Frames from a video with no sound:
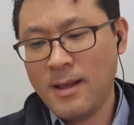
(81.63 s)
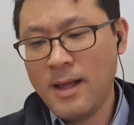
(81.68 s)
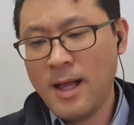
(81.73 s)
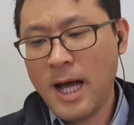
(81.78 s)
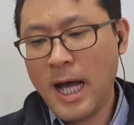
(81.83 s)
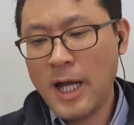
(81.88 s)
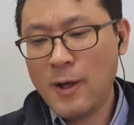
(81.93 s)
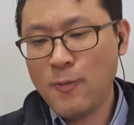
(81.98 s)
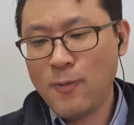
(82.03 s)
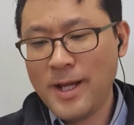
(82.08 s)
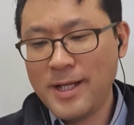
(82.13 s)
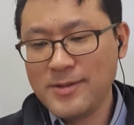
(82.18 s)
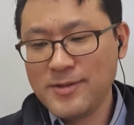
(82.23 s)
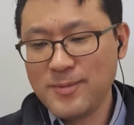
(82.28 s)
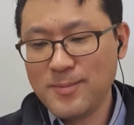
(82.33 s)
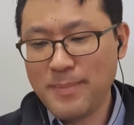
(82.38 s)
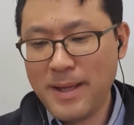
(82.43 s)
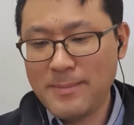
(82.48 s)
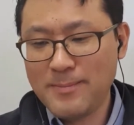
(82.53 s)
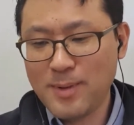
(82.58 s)
I went to
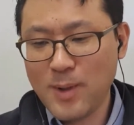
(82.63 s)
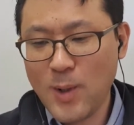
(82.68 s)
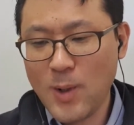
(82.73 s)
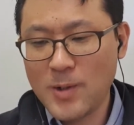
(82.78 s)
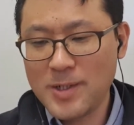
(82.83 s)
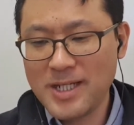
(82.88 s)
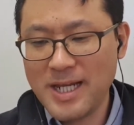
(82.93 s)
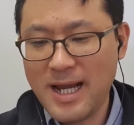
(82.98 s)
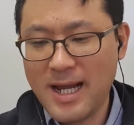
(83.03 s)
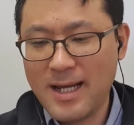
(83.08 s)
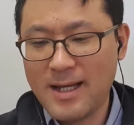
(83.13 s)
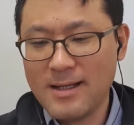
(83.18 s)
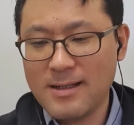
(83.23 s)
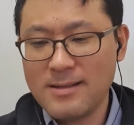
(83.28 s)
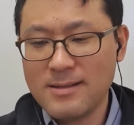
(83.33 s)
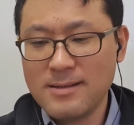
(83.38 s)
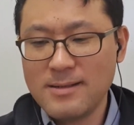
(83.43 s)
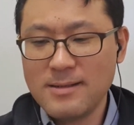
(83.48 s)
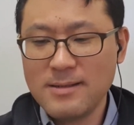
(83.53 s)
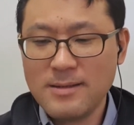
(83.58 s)
Pamplona
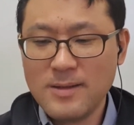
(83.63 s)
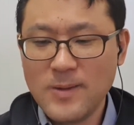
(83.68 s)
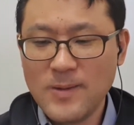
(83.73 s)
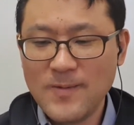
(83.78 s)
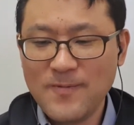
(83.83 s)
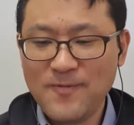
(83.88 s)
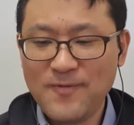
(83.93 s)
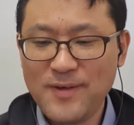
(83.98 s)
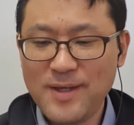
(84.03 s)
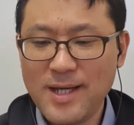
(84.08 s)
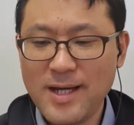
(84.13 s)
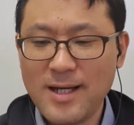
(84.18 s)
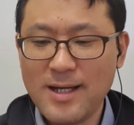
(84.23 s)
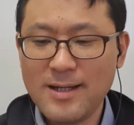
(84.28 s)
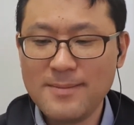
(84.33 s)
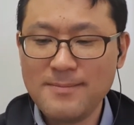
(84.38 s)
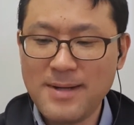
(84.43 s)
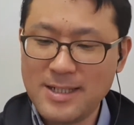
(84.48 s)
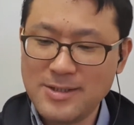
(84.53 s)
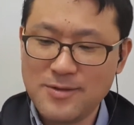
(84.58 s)
via
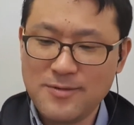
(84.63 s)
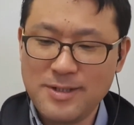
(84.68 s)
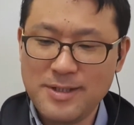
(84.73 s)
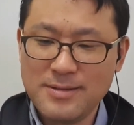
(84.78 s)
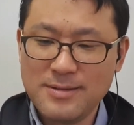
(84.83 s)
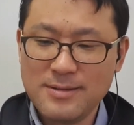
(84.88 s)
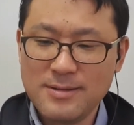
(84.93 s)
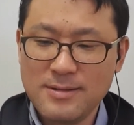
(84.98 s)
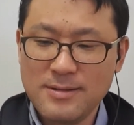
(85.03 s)
Madrid.